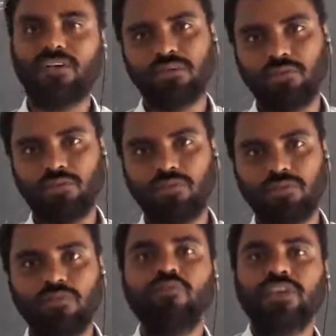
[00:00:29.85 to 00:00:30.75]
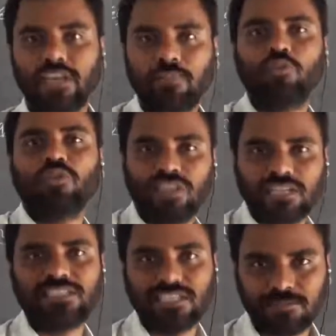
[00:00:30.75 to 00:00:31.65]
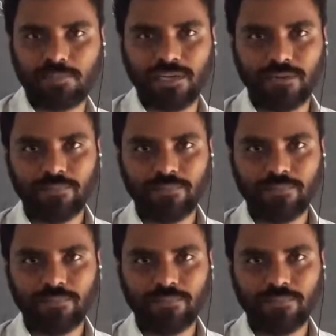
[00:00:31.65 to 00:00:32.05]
road, we can able to increase the speed.